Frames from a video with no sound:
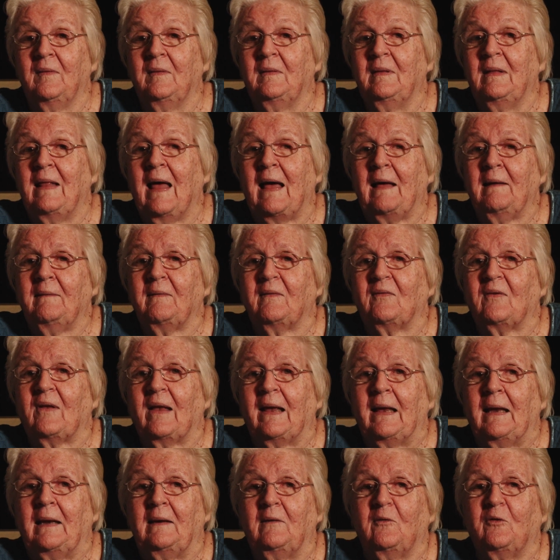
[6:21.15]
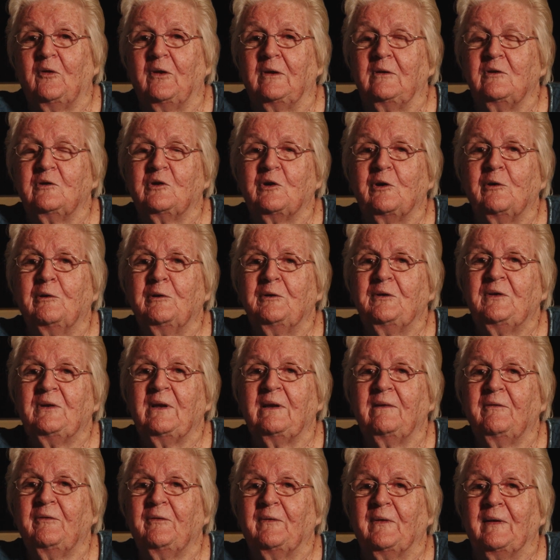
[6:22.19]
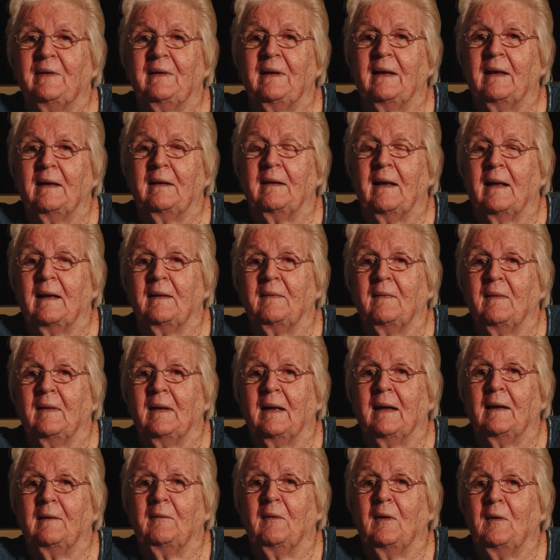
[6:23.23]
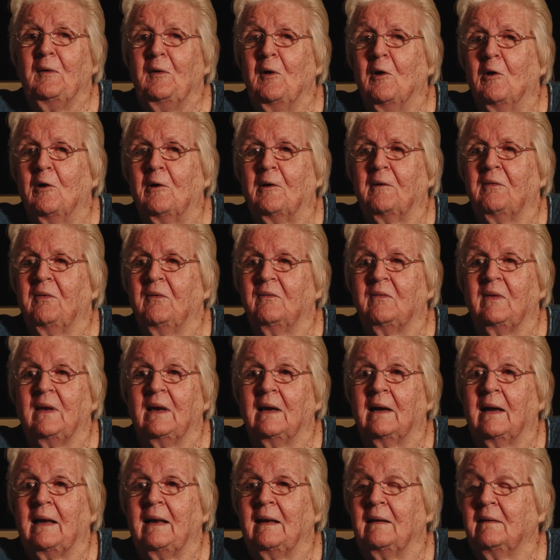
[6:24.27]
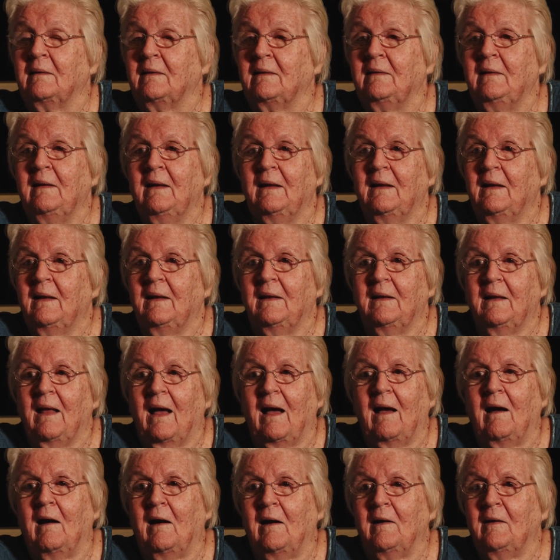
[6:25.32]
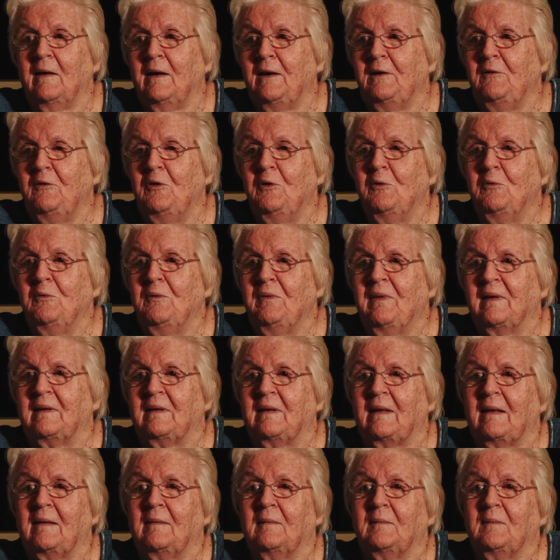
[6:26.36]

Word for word: That side, St. Joseph and, and, the, and the north of the island, hardly knew that the,